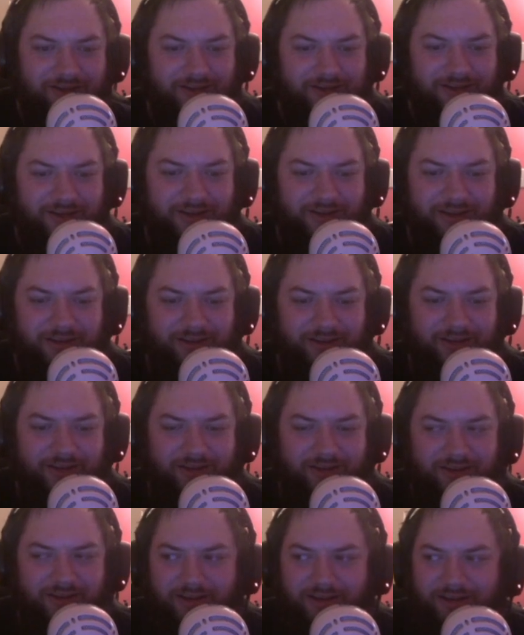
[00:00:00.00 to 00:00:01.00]

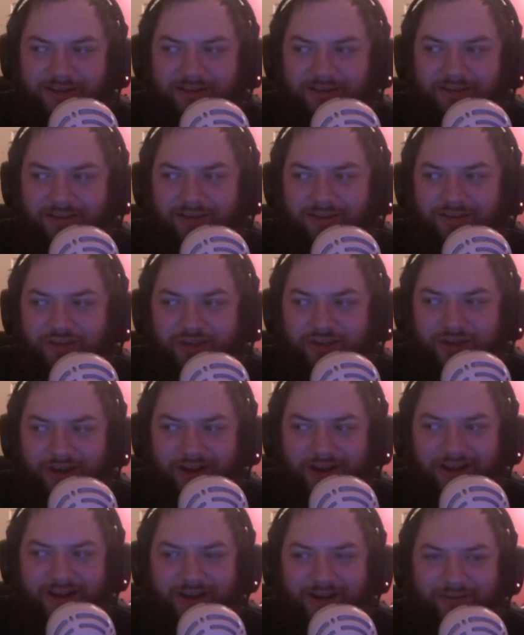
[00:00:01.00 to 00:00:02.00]
Hey!
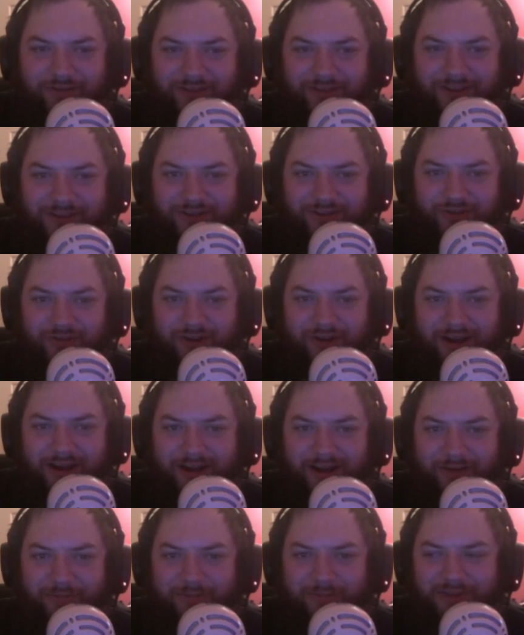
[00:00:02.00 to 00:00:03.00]
Check out this
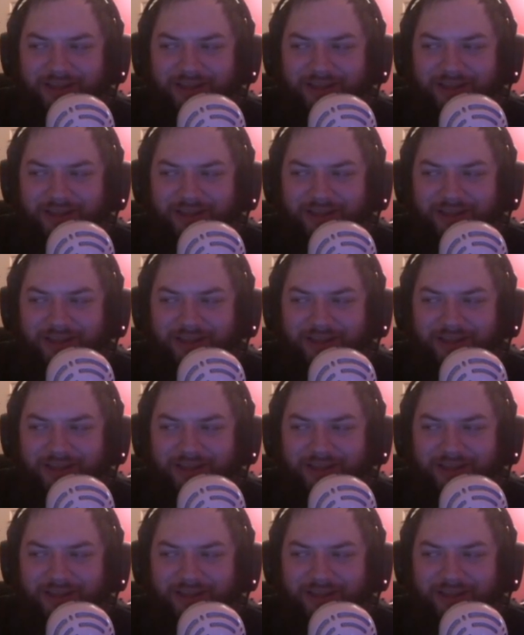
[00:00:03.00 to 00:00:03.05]
drop.